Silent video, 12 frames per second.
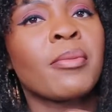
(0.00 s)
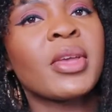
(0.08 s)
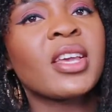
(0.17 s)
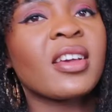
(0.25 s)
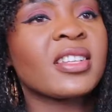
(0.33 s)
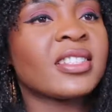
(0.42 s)

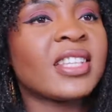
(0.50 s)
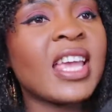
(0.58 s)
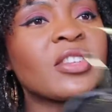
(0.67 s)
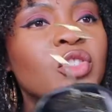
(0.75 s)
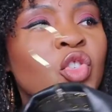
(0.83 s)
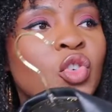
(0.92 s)
because
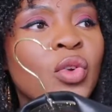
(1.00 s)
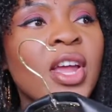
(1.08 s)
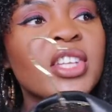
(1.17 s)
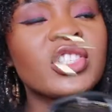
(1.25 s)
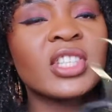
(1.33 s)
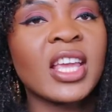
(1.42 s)
they
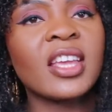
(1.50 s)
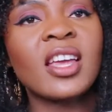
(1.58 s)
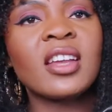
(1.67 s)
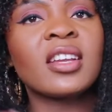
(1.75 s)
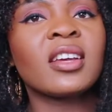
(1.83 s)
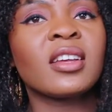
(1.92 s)
stretch, they
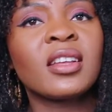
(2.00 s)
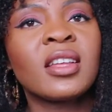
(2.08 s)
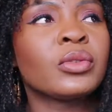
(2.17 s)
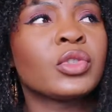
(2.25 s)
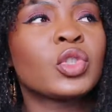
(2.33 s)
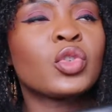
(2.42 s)
kind of
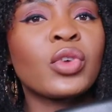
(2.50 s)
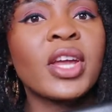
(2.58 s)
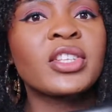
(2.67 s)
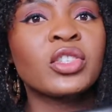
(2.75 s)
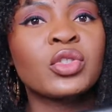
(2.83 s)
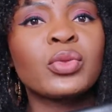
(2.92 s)

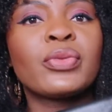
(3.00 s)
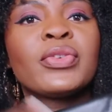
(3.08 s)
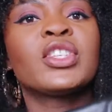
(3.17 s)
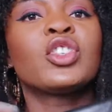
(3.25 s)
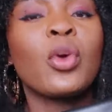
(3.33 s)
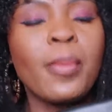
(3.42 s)
stretch to
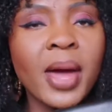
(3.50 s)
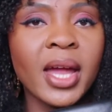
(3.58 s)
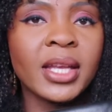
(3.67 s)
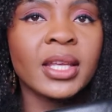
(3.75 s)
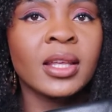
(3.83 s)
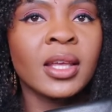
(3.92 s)
fit your
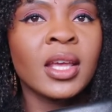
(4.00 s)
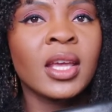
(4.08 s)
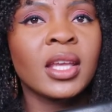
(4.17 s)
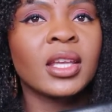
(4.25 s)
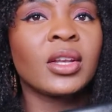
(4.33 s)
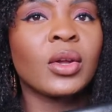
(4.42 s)
body,
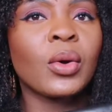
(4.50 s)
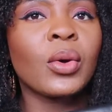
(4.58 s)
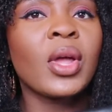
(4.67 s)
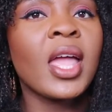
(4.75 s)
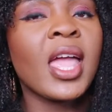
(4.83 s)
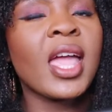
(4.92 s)
you
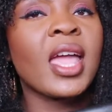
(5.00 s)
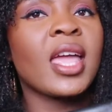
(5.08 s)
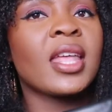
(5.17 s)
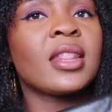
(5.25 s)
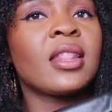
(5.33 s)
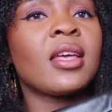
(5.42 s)
know.
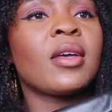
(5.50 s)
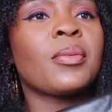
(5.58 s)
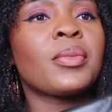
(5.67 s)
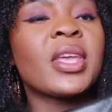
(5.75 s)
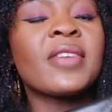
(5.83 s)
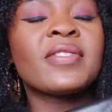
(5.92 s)
And
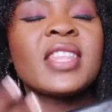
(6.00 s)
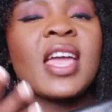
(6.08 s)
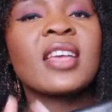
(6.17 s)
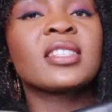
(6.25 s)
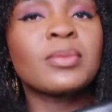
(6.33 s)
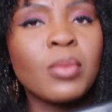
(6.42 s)
um, if
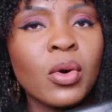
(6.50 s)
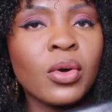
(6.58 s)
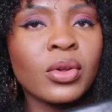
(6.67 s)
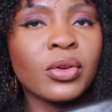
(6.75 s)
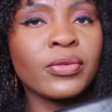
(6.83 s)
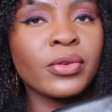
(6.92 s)
they are
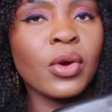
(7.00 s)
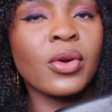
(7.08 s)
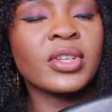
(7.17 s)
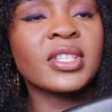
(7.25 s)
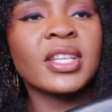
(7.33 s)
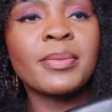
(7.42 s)
small, of
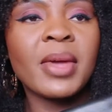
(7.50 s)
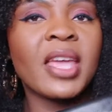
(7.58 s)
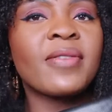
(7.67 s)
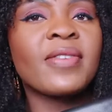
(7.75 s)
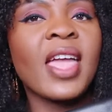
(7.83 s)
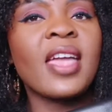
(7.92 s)
course, but
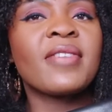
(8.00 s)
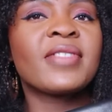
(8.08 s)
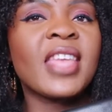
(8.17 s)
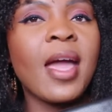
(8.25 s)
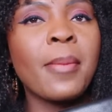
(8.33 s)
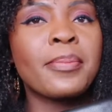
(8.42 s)
if you
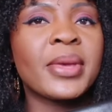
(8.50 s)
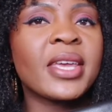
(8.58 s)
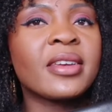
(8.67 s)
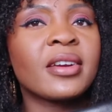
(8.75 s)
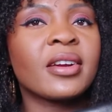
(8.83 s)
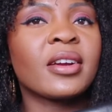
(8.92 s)
if they are
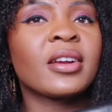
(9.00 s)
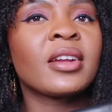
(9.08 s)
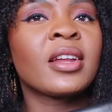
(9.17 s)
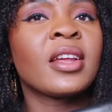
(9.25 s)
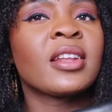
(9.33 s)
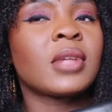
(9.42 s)
bigger,
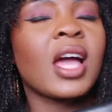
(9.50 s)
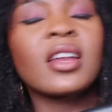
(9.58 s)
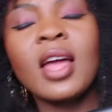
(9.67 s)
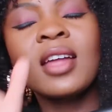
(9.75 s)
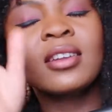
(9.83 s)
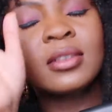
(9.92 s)

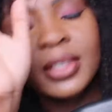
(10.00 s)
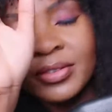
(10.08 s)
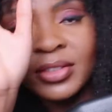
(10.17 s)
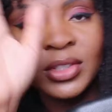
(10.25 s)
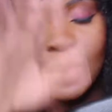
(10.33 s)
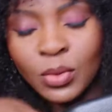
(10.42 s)
I, I don't
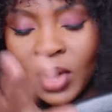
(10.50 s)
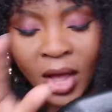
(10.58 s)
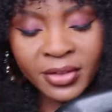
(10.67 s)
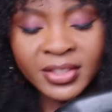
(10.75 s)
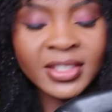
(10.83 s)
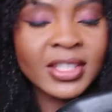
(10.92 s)
even know
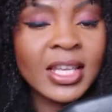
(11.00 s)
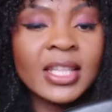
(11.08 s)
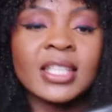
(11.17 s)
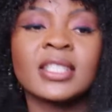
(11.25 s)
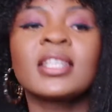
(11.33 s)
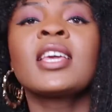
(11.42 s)
how to say
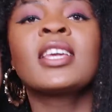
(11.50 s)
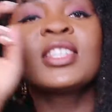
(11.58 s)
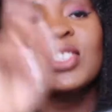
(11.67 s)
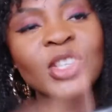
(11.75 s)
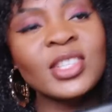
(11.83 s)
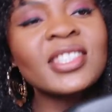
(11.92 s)
this,
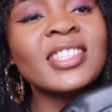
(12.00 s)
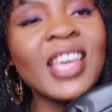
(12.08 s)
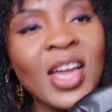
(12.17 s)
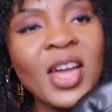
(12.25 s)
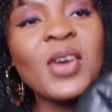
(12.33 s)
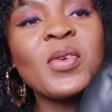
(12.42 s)
just
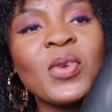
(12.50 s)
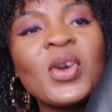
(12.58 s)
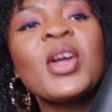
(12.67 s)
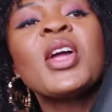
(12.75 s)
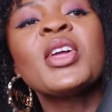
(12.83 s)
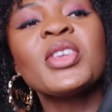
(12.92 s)
get
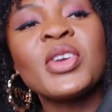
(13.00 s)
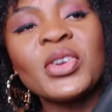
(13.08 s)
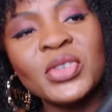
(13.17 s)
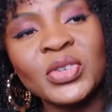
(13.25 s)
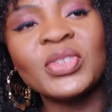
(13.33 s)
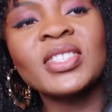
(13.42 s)

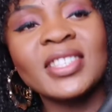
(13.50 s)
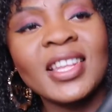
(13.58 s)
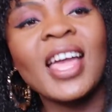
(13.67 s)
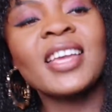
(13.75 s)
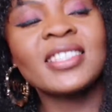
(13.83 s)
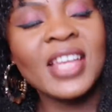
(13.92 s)
your true
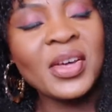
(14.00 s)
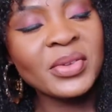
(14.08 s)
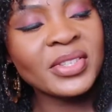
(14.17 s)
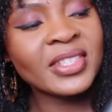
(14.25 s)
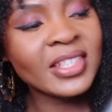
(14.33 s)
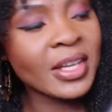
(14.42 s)
size, I
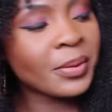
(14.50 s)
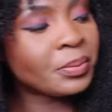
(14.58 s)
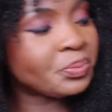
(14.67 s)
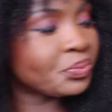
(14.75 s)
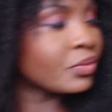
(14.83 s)
would say.